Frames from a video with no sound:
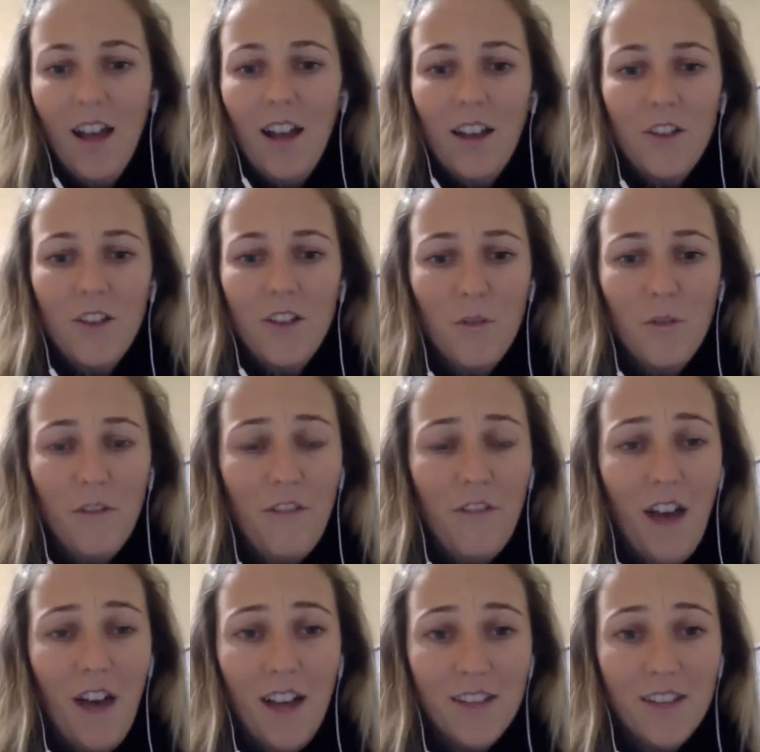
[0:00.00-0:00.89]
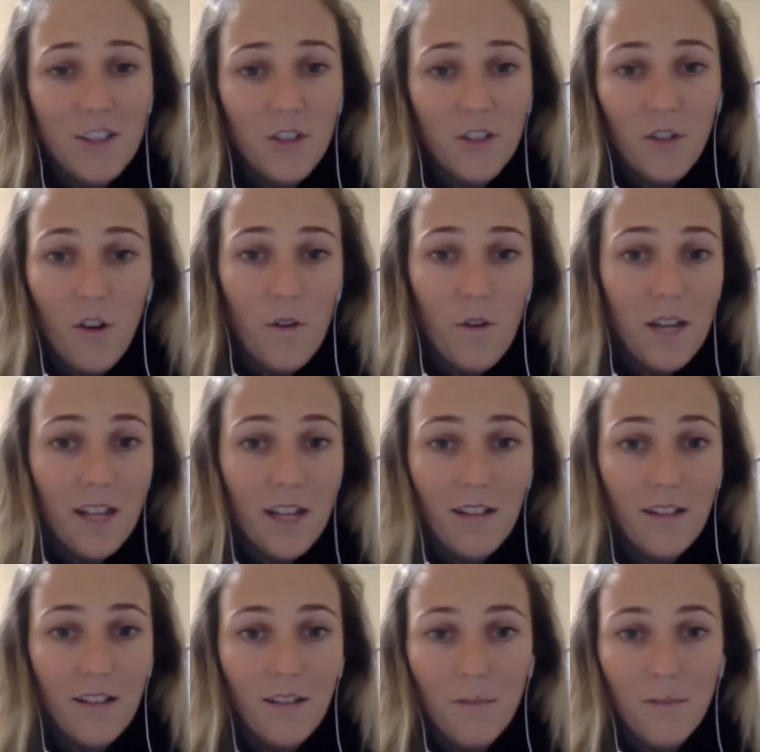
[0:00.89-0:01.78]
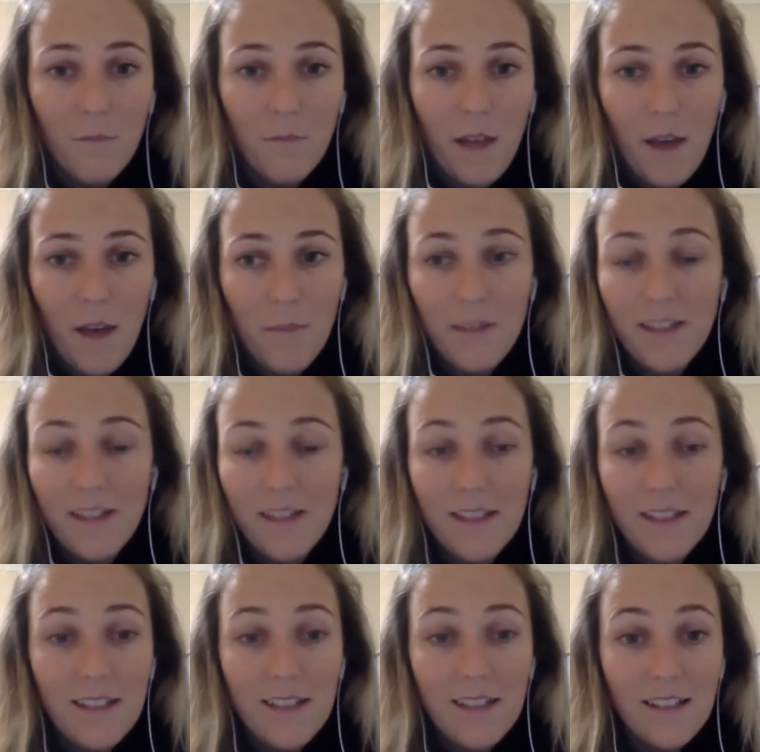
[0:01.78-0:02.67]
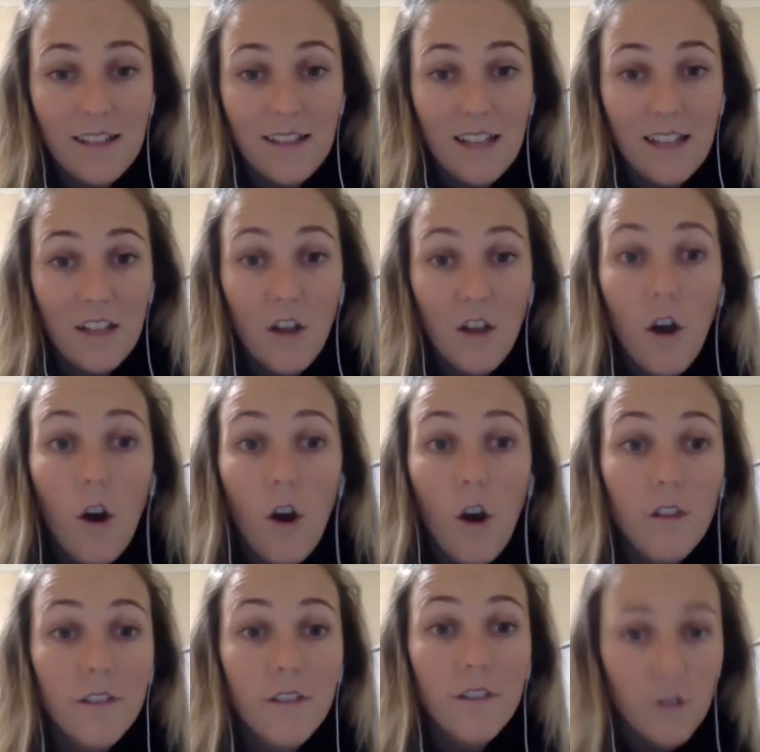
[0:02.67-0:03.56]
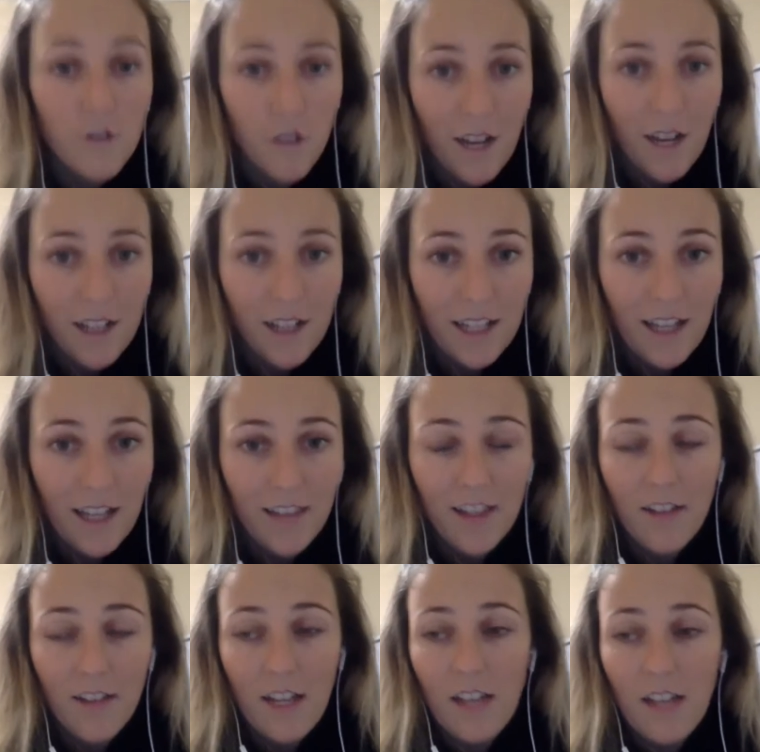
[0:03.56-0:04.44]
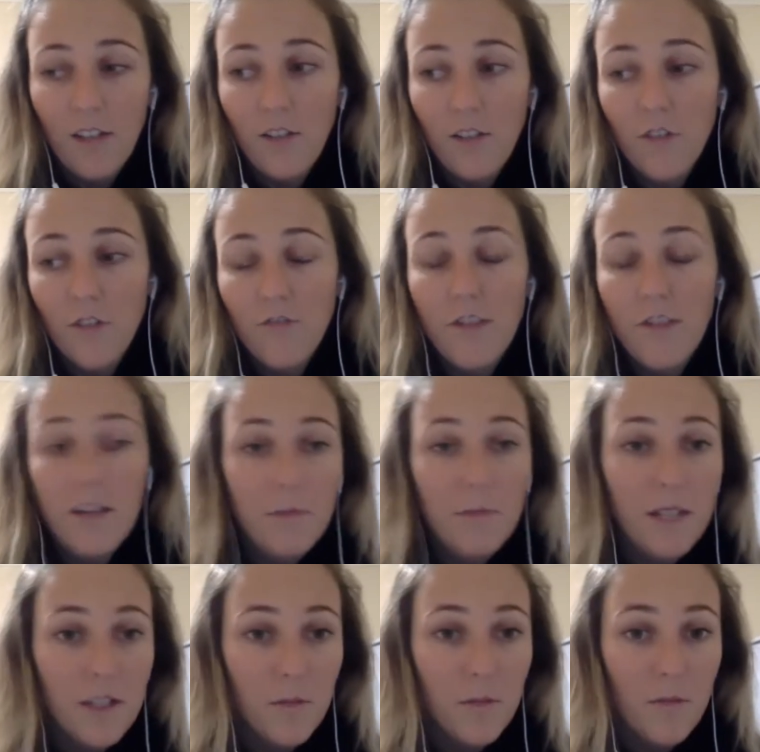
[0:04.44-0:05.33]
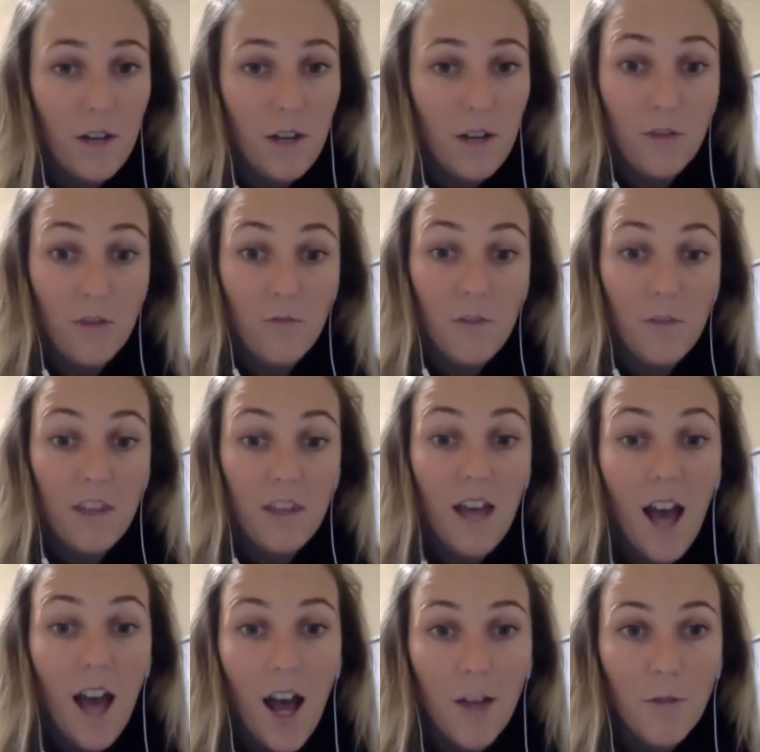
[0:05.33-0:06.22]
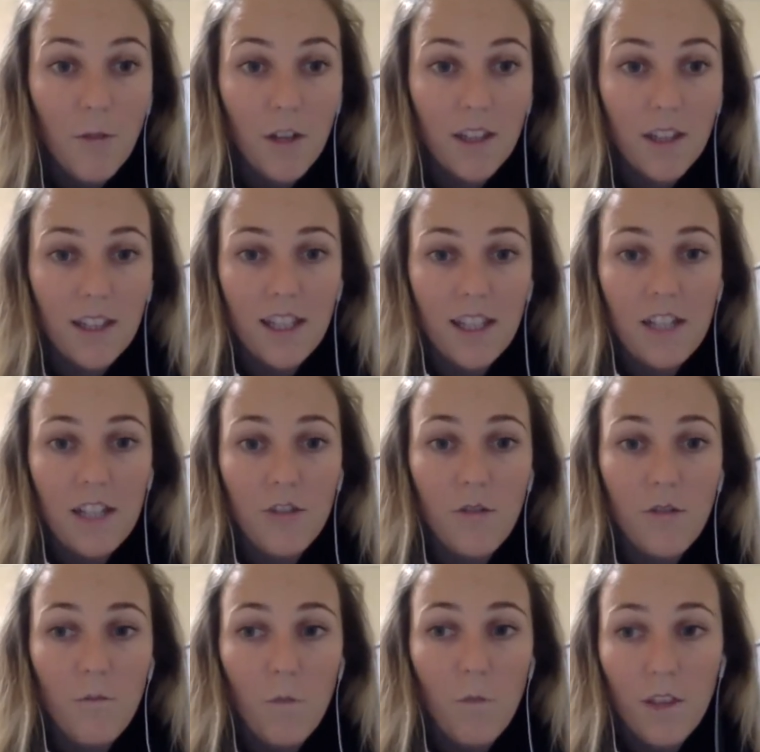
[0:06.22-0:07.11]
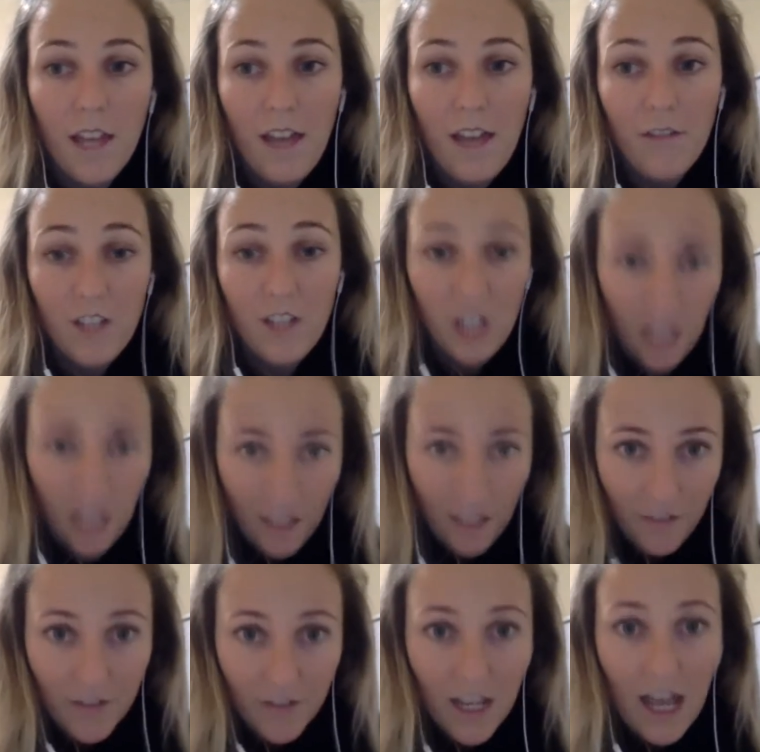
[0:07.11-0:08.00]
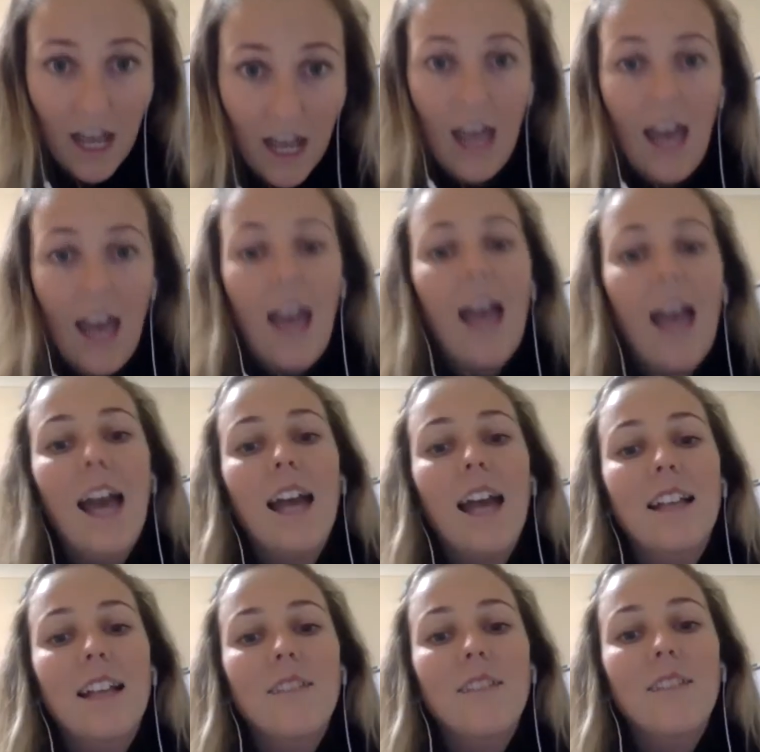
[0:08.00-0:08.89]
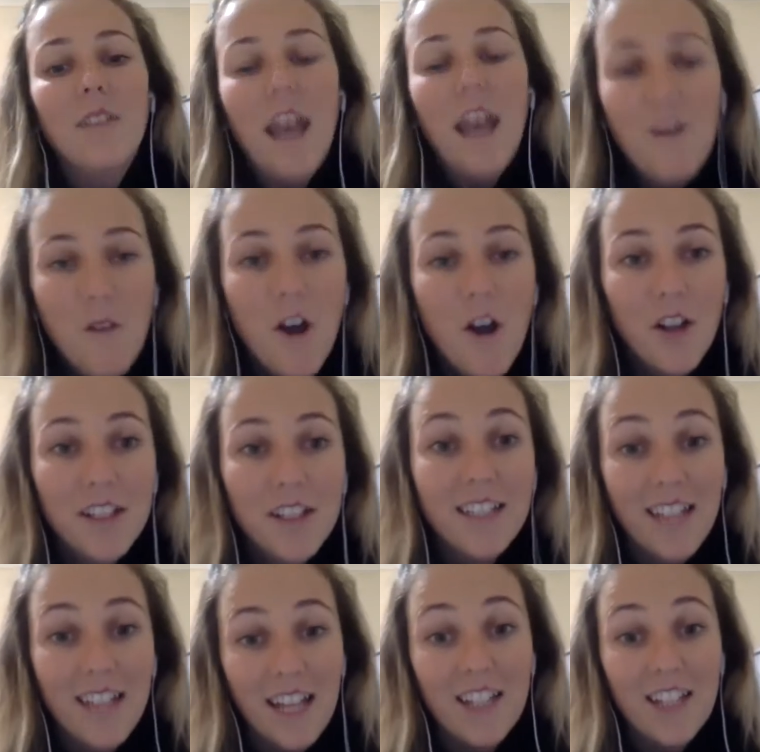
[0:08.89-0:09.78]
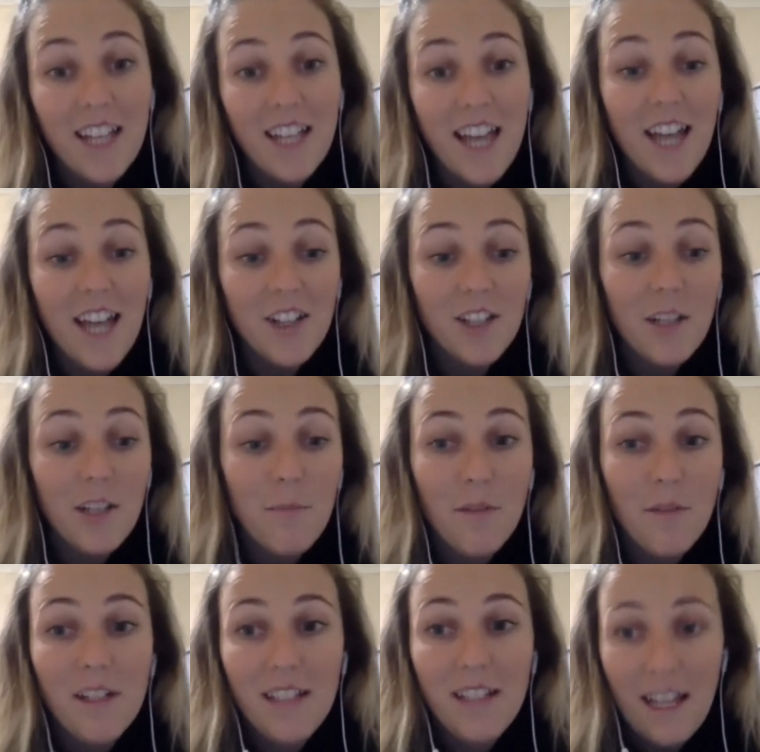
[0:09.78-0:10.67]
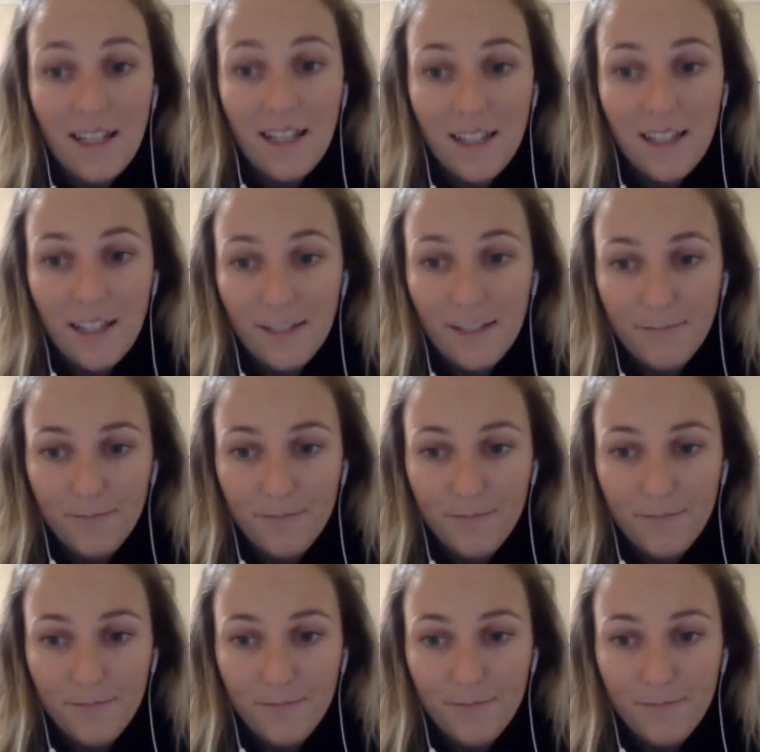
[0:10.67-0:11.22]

two of the fastest growing uh, businesses in the whole of Australia. They're incredibly inspirational with the hard work that they do and what they have achieved. And they were on stage. They actually presented